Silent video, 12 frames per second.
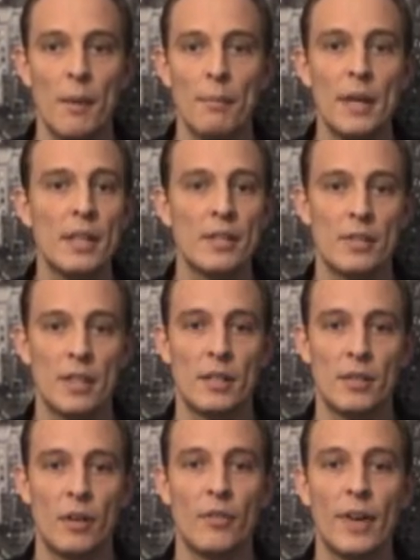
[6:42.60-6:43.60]

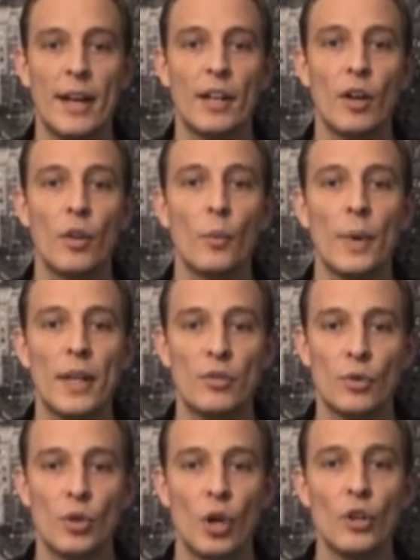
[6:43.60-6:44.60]
Meditate or find other ways
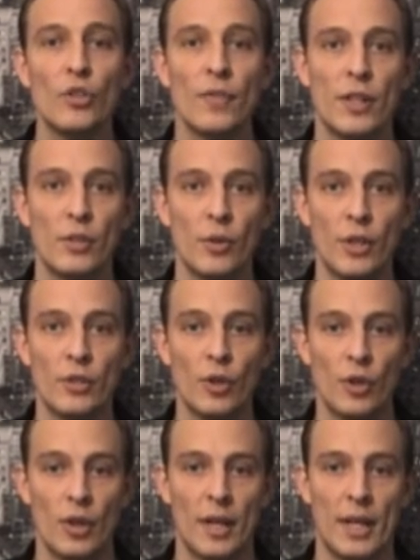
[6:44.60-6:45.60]
to cultivate your
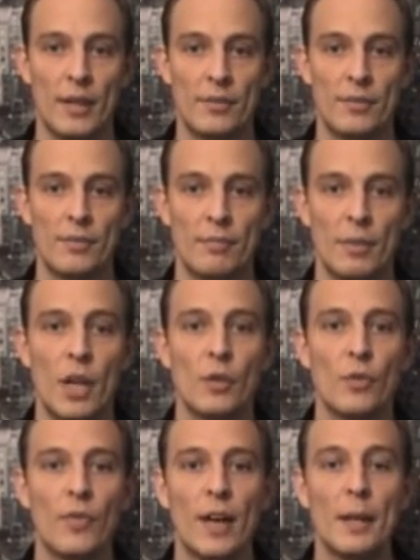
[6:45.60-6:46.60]
internal life,
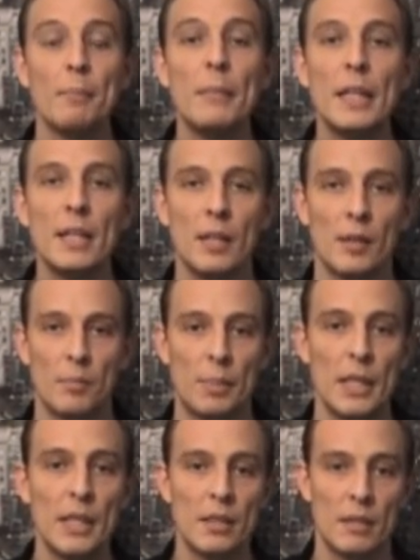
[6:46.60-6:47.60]
to find meaning,
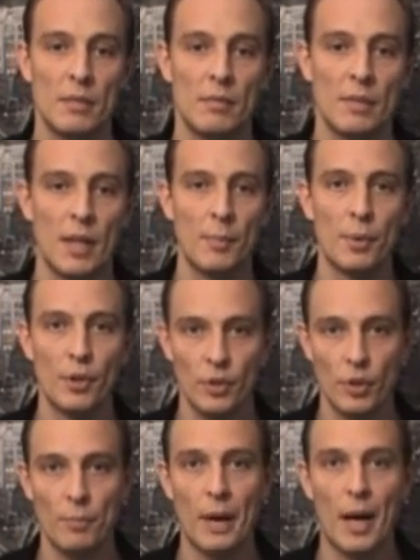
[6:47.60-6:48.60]
peace and
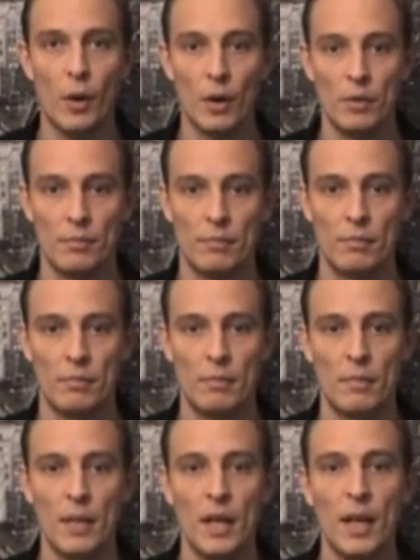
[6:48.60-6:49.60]
personal power.
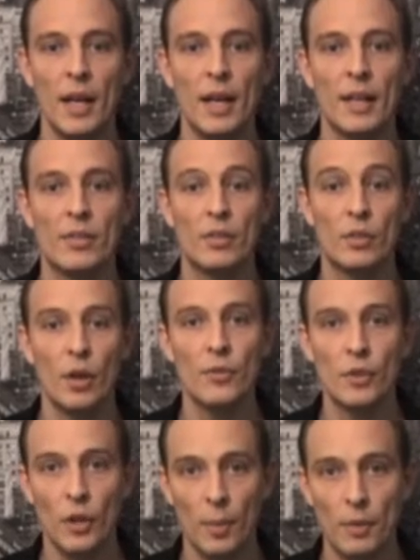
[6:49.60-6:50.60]
It's a
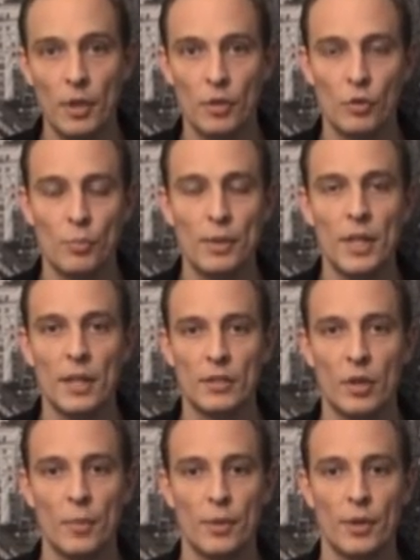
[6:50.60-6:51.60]
tough job to be an
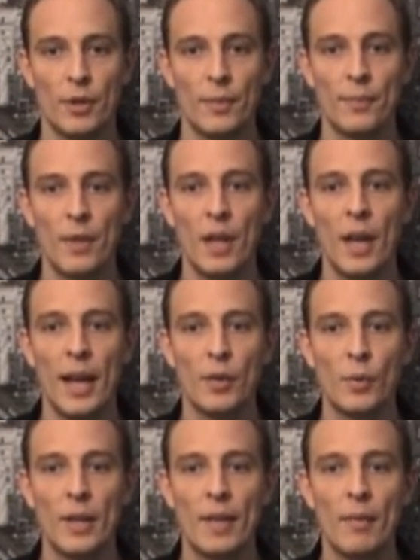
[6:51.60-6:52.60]
entrepreneur, and
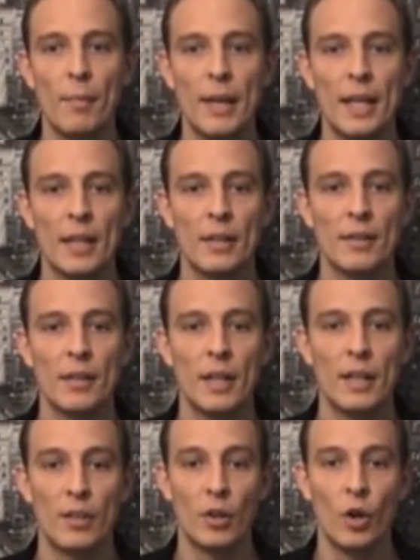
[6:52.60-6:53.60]
you'll never make it
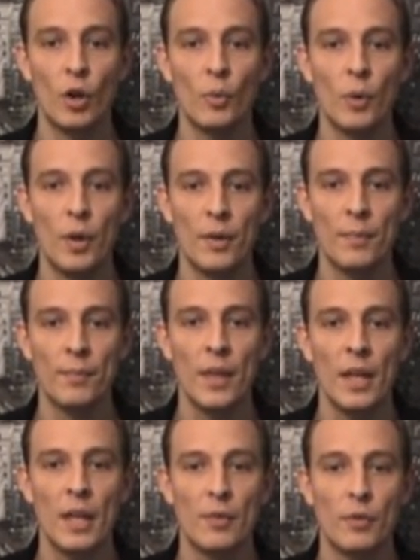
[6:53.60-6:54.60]
in the long run
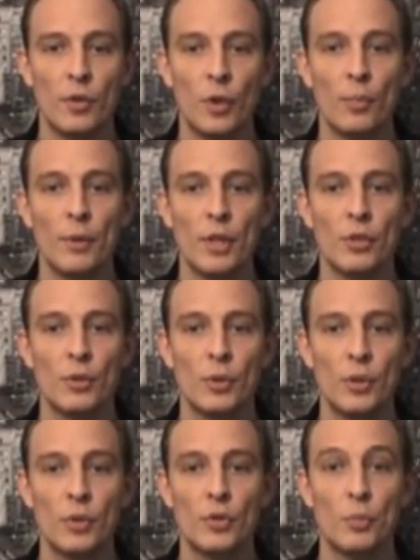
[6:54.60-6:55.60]
if you don't make
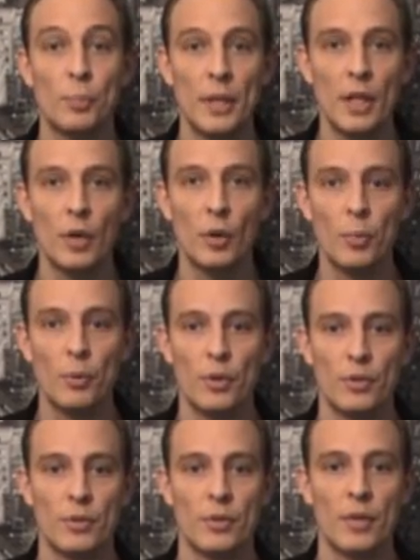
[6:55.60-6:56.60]
sure to be a whole
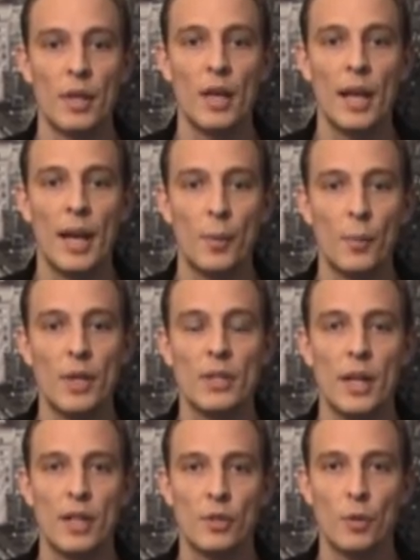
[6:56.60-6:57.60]
person and
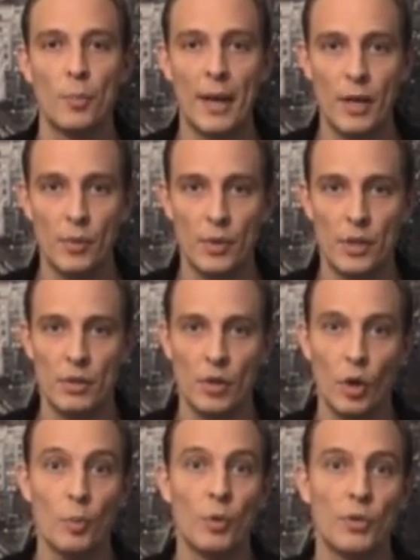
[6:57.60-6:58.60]
recharge your batteries
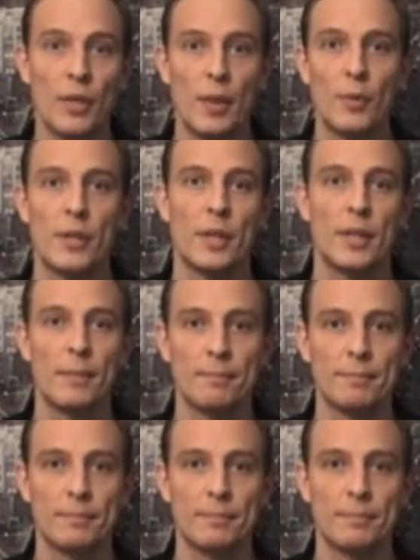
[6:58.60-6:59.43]
almost every day.